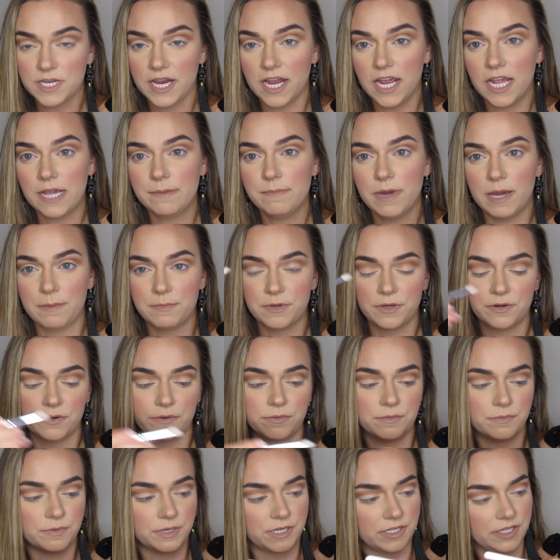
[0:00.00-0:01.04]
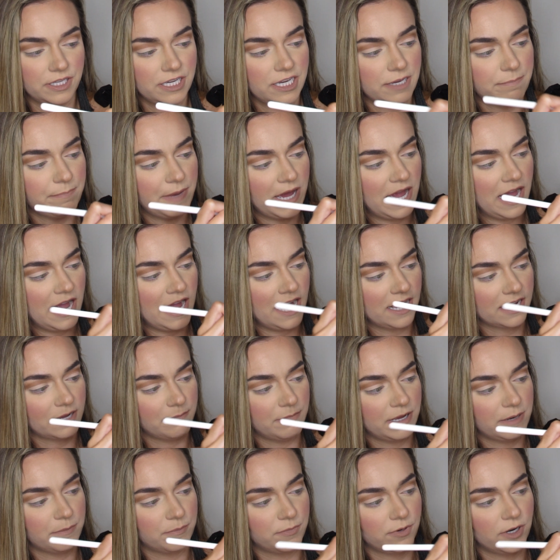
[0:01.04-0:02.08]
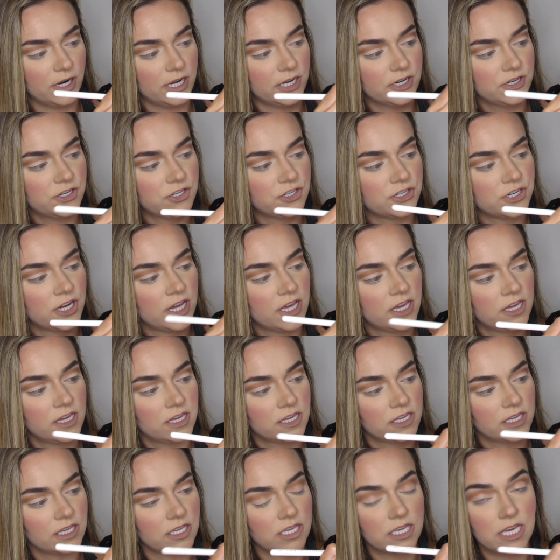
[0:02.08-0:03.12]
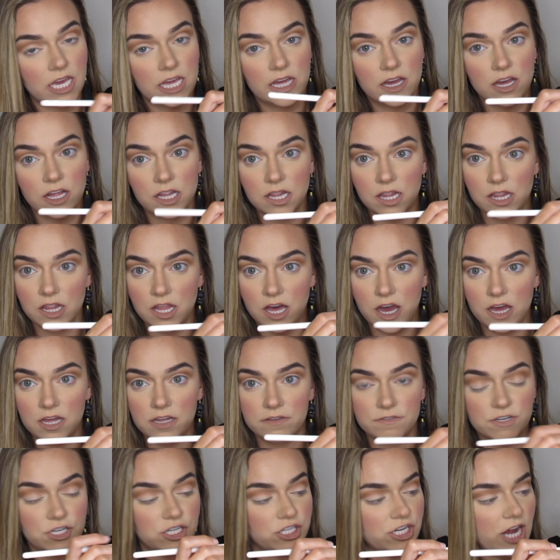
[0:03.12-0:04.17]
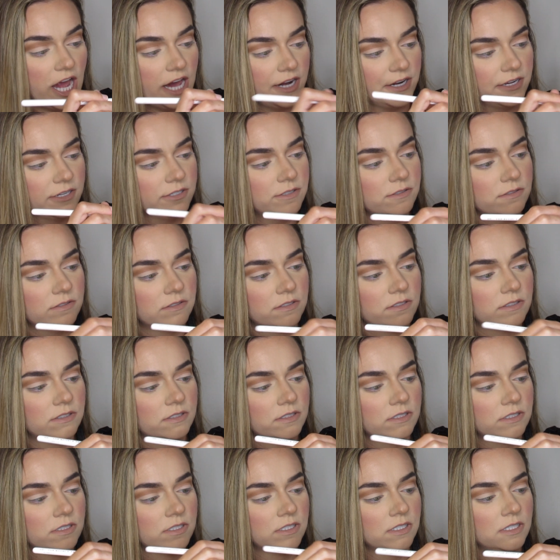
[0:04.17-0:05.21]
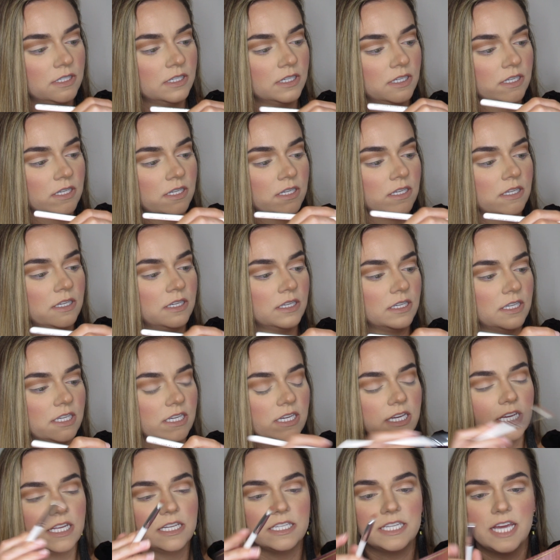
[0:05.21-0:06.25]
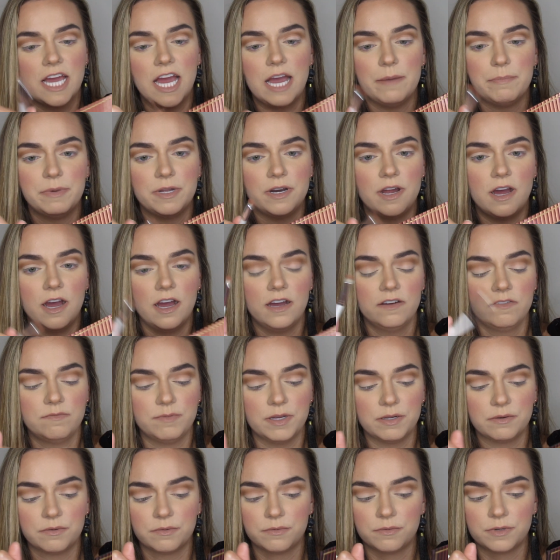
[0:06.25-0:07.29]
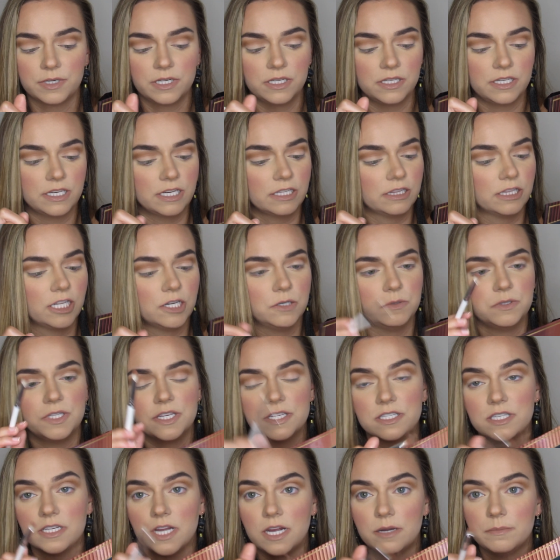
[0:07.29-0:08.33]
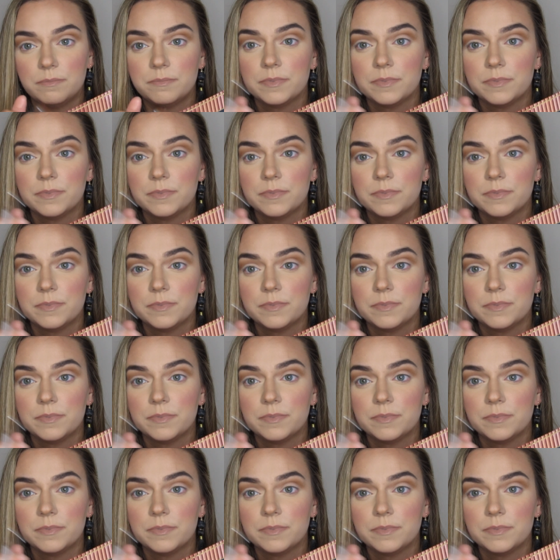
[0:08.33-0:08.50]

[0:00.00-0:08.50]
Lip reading: time I'm gonna really pack my brush, get a lot of shadow, and tap it off, but really load this up.